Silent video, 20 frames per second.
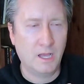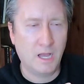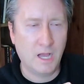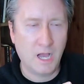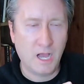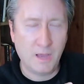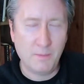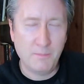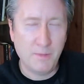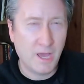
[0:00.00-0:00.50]

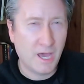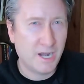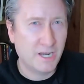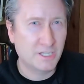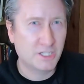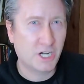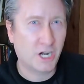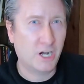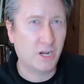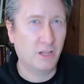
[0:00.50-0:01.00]
I'm not
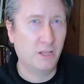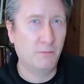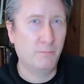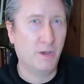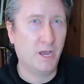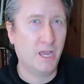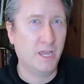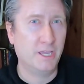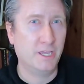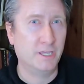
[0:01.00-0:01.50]
entirely
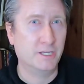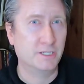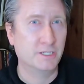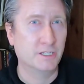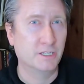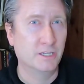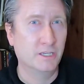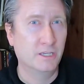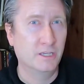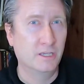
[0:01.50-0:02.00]
buying it.
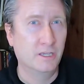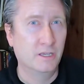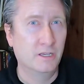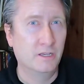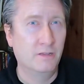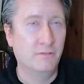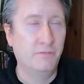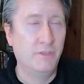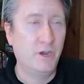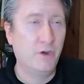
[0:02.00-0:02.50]

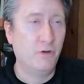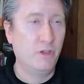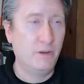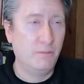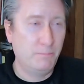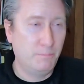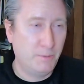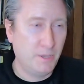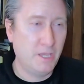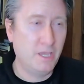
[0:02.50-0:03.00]
There
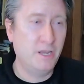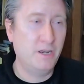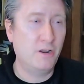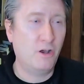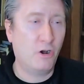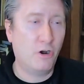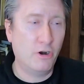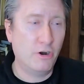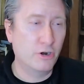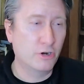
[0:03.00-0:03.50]
had been
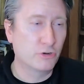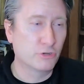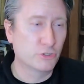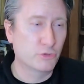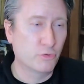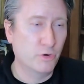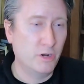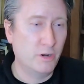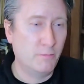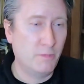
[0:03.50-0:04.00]
articles
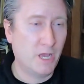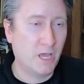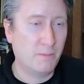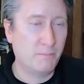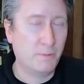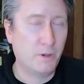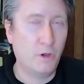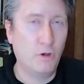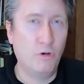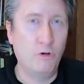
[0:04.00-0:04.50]
written about
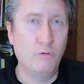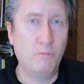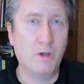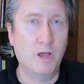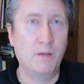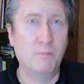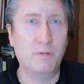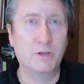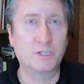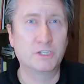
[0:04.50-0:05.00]
Poe
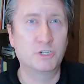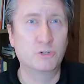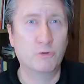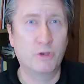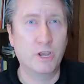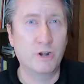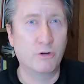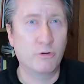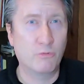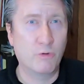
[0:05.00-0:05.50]
by much
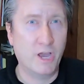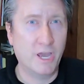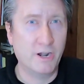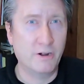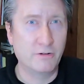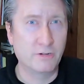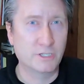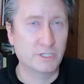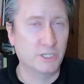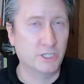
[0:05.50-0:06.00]
greater
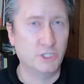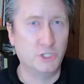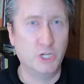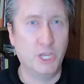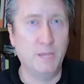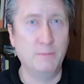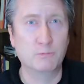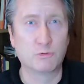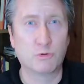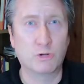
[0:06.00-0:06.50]
writers, like
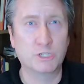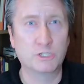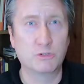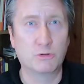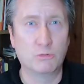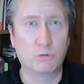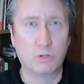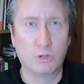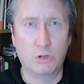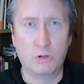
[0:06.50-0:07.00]
James
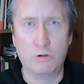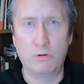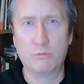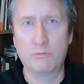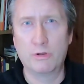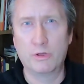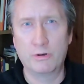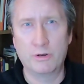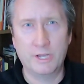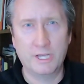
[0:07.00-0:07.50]
Russell Lowell
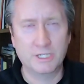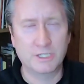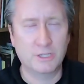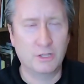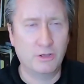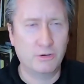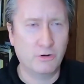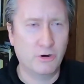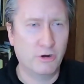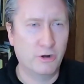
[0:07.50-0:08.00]
wrote a nice
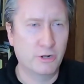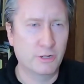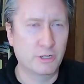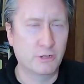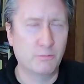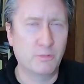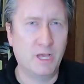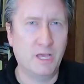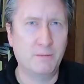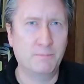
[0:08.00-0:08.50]
long
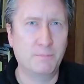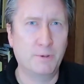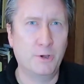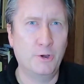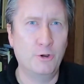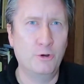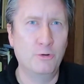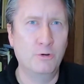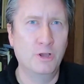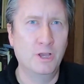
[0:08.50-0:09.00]
article about
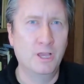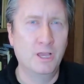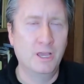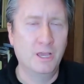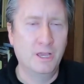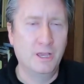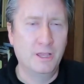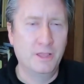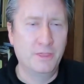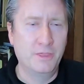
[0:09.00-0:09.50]
Poe.
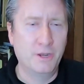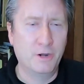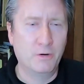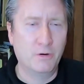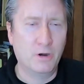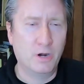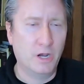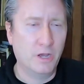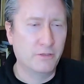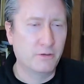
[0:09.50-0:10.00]
There
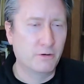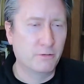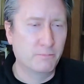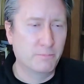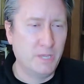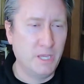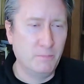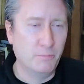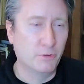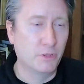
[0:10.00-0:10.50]
are other
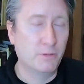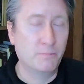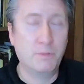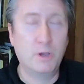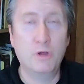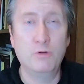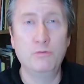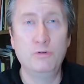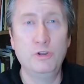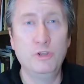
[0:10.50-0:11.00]
people that
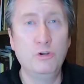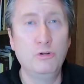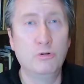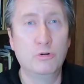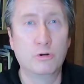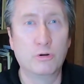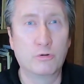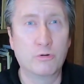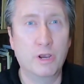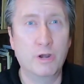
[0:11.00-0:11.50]
Poe knew
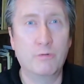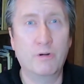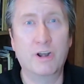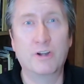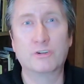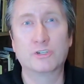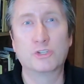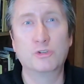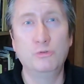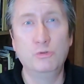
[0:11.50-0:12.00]
who were great
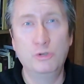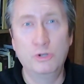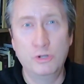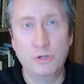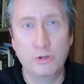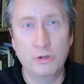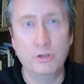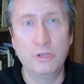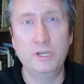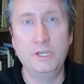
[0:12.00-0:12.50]
writers who
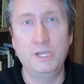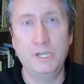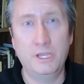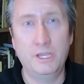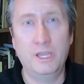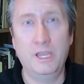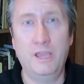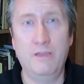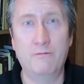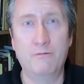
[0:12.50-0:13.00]
could
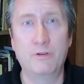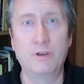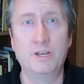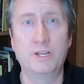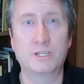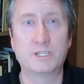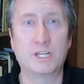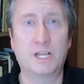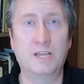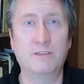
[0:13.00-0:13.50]
have written
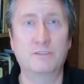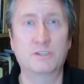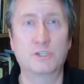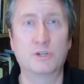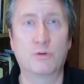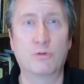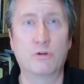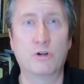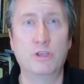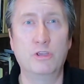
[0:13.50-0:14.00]
his life
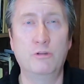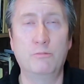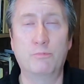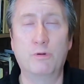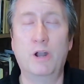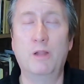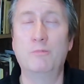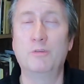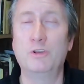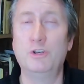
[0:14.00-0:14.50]
story, who
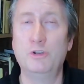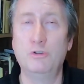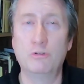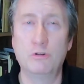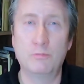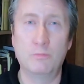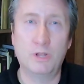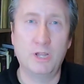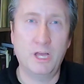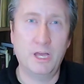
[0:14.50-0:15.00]
probably
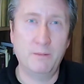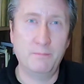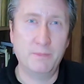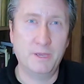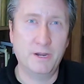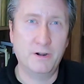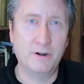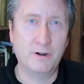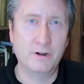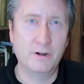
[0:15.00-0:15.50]
knew him a lot
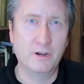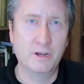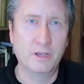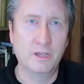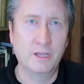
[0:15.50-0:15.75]
better.